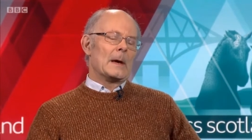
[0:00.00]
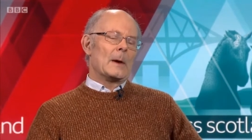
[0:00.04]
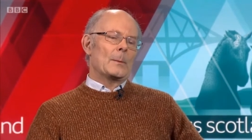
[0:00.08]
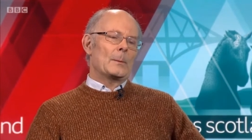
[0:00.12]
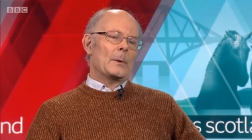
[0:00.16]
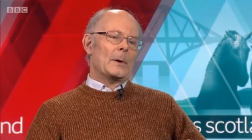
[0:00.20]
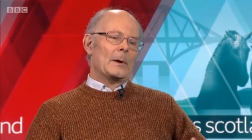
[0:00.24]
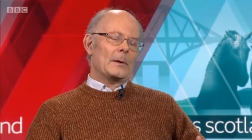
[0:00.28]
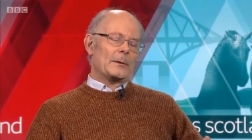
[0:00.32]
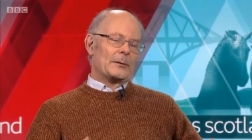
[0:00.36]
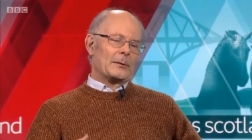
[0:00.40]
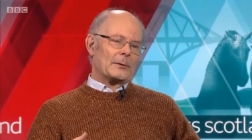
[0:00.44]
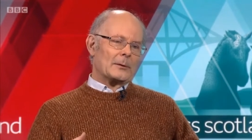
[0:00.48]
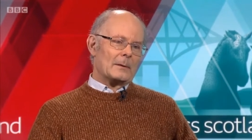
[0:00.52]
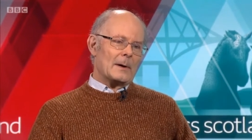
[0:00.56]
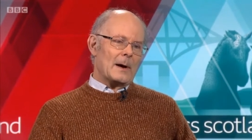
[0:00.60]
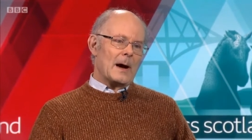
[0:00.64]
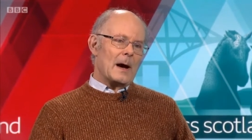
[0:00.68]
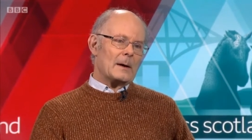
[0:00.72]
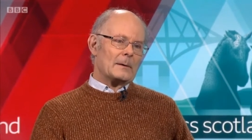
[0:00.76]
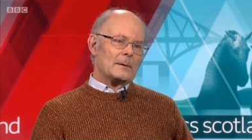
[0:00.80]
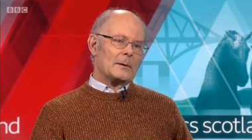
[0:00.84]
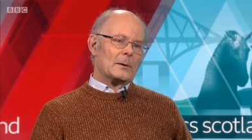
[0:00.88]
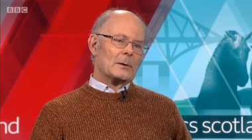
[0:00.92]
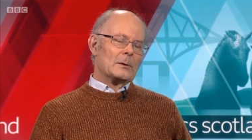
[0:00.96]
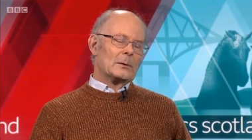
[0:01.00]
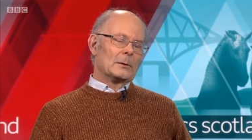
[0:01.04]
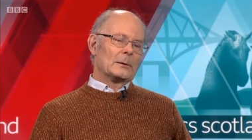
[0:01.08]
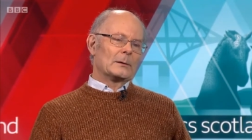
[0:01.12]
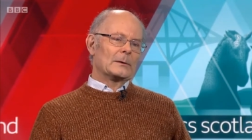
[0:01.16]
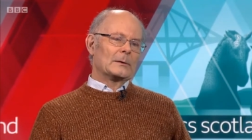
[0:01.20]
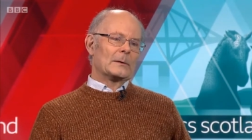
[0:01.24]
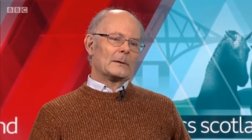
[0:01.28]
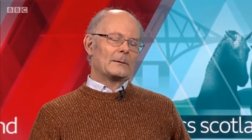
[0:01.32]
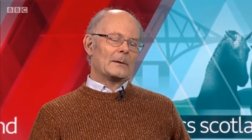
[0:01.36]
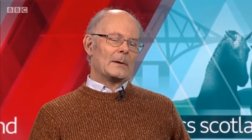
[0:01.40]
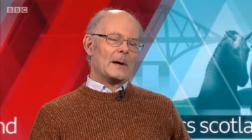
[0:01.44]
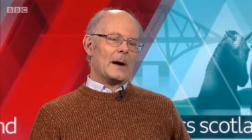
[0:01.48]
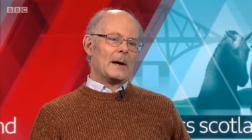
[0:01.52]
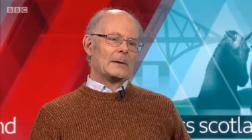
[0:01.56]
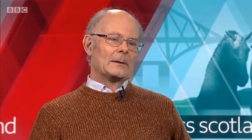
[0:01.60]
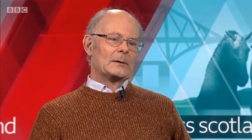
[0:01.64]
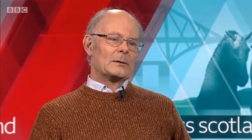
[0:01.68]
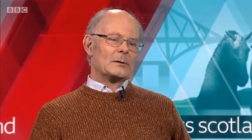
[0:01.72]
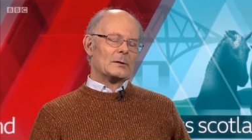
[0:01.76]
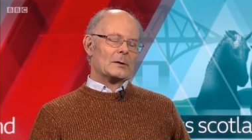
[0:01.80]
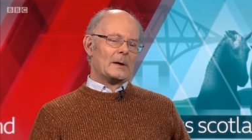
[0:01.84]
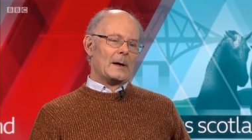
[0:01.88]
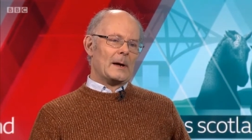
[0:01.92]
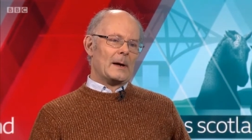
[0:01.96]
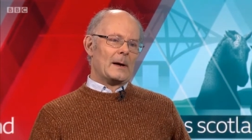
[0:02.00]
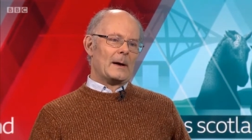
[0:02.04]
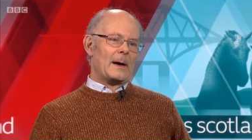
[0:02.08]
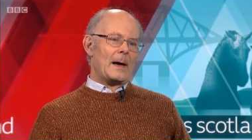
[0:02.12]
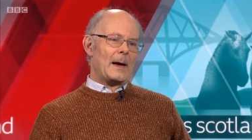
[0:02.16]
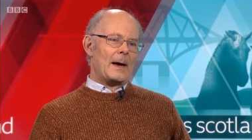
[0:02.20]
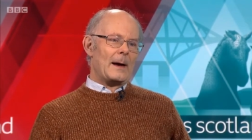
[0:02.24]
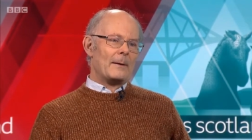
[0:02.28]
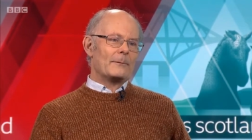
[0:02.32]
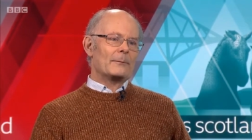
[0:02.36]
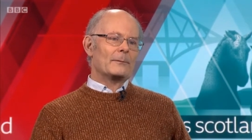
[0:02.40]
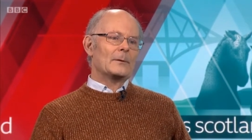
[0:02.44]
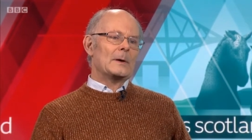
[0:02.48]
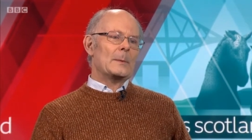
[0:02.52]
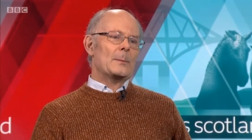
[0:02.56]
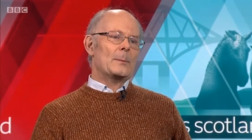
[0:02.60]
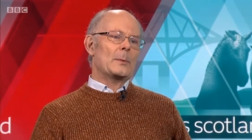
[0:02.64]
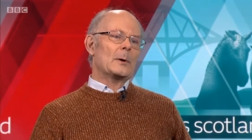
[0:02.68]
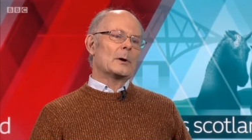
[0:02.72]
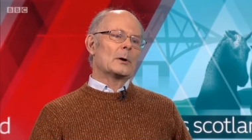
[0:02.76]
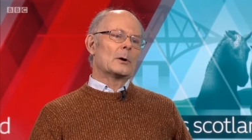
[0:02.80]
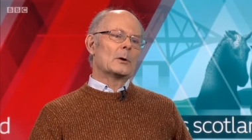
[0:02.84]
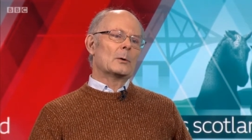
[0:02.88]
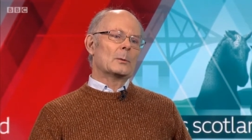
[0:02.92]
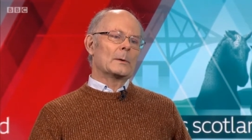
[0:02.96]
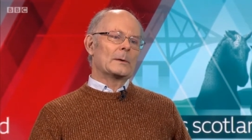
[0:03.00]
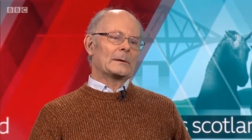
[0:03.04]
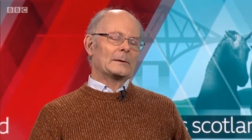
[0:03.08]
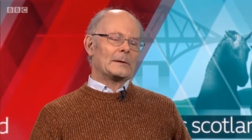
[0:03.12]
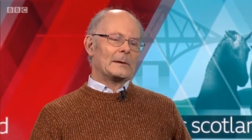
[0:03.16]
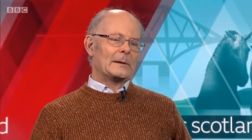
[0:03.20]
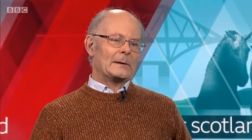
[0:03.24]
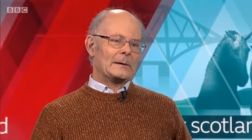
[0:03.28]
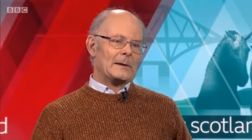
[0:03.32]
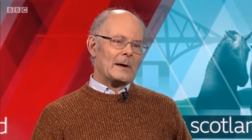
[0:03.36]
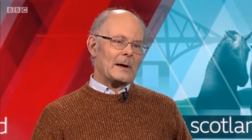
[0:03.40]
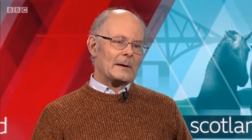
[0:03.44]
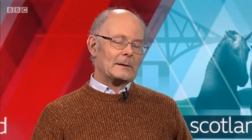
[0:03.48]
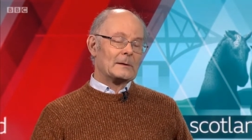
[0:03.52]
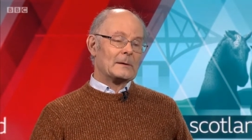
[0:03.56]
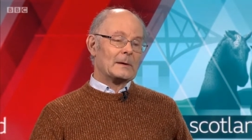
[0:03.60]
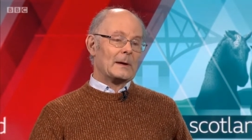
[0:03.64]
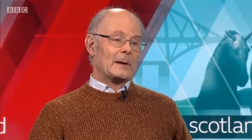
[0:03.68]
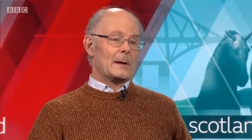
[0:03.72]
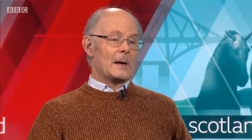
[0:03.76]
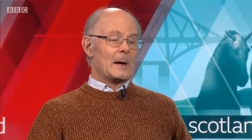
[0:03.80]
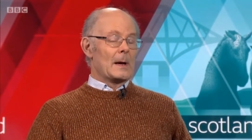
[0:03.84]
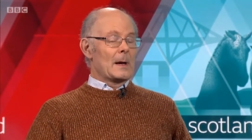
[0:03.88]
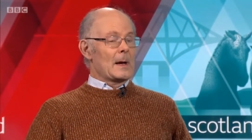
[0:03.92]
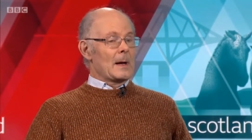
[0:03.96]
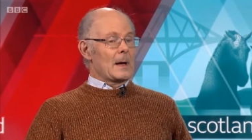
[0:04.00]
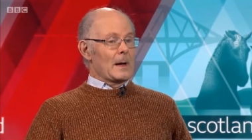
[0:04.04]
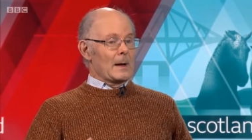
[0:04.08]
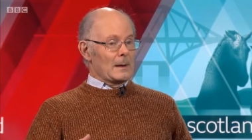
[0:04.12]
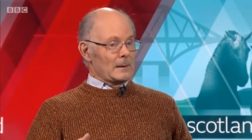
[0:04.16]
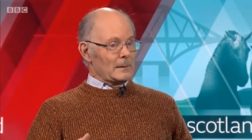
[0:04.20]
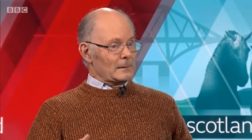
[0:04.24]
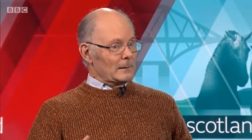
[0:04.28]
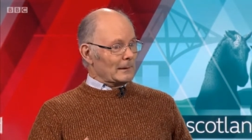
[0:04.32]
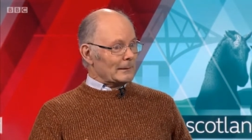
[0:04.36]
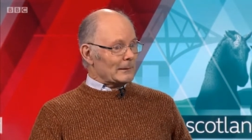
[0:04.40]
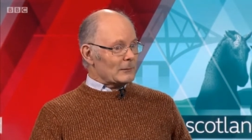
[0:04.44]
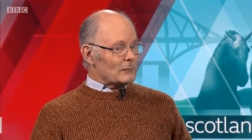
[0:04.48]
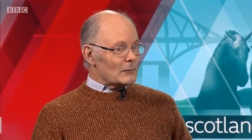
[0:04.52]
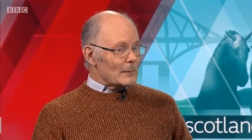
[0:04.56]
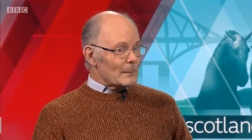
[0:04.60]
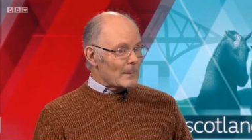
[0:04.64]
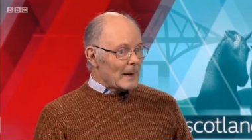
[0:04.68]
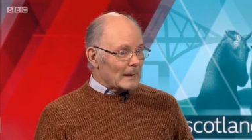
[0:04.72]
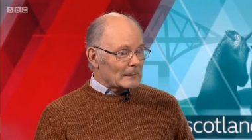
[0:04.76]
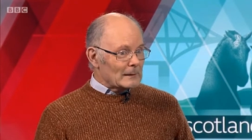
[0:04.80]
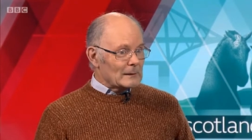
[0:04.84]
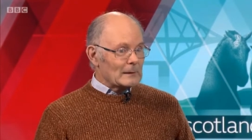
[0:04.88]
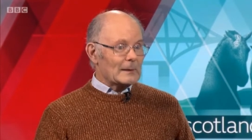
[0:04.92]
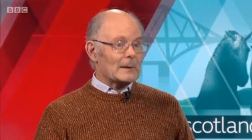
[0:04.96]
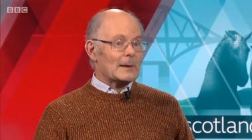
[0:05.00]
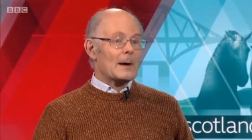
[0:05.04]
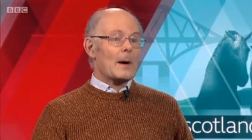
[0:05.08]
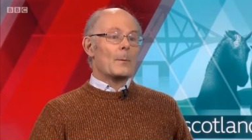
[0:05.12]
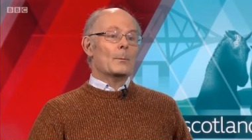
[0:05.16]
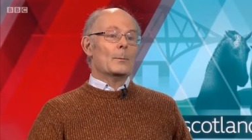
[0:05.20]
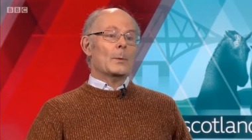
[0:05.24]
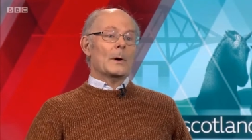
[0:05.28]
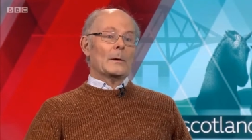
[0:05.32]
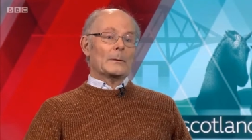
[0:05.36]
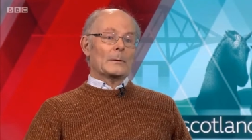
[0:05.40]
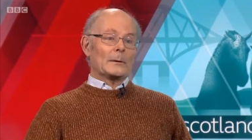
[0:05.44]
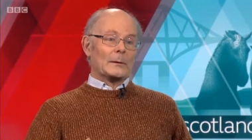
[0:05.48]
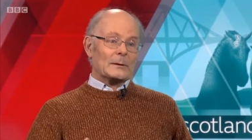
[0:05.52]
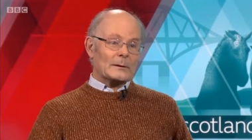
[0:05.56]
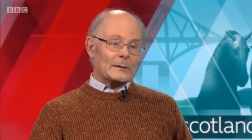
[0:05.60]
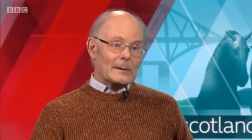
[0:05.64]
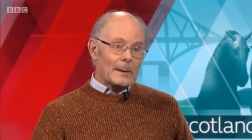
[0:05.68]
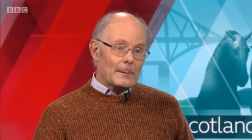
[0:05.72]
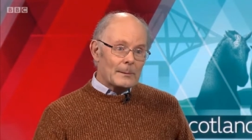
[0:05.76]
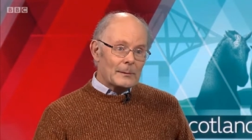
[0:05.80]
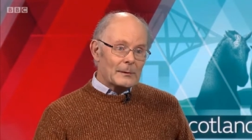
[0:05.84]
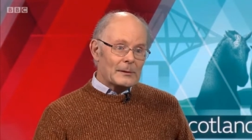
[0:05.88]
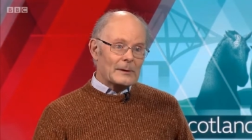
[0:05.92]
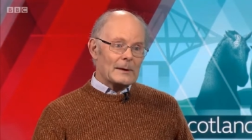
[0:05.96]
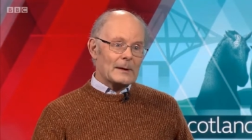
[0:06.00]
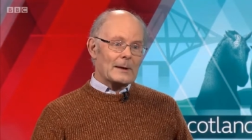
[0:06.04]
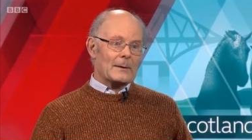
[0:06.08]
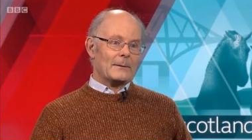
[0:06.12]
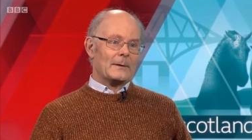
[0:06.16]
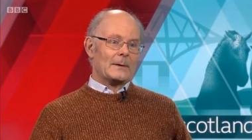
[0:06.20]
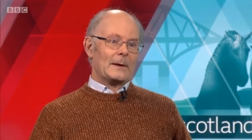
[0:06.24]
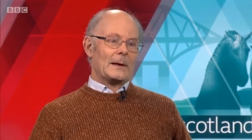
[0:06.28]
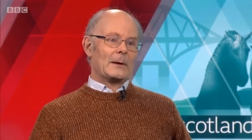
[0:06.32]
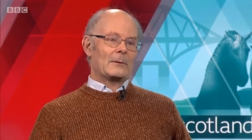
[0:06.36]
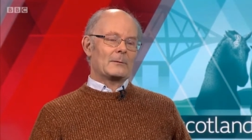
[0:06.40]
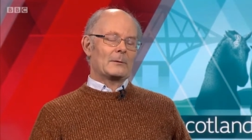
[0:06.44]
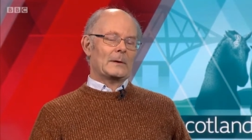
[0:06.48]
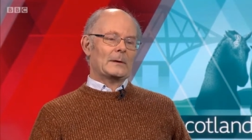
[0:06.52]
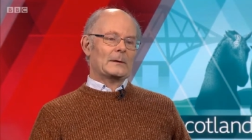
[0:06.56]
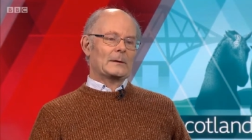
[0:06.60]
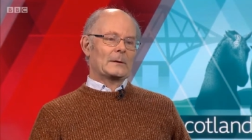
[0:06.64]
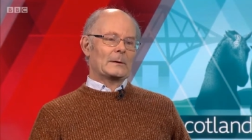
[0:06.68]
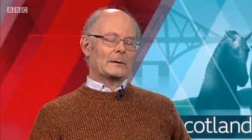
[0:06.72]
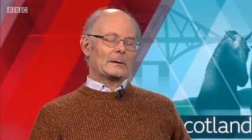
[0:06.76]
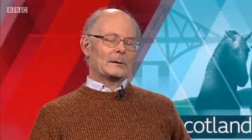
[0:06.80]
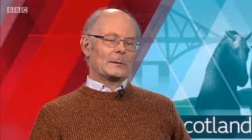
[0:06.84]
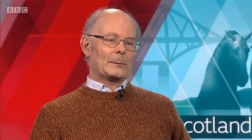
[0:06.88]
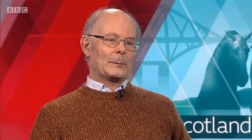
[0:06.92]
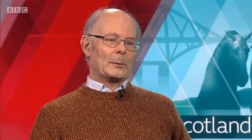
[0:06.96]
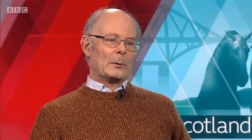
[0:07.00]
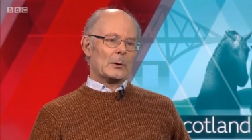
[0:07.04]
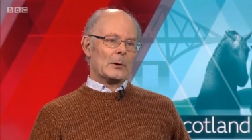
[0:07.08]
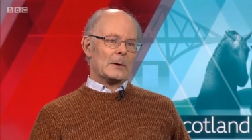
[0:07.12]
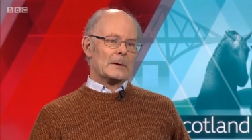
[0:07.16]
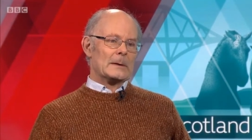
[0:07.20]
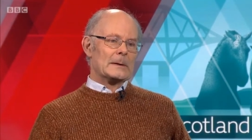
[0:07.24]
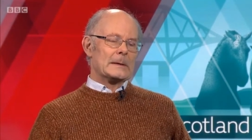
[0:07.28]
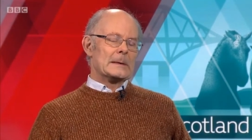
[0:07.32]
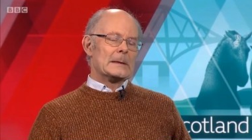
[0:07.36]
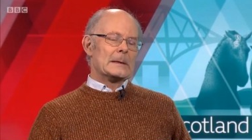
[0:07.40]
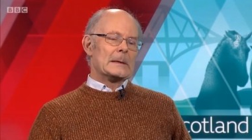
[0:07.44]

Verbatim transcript: But throughout the course of last year, every poll was detecting not a dramatic, but something of an increase in support,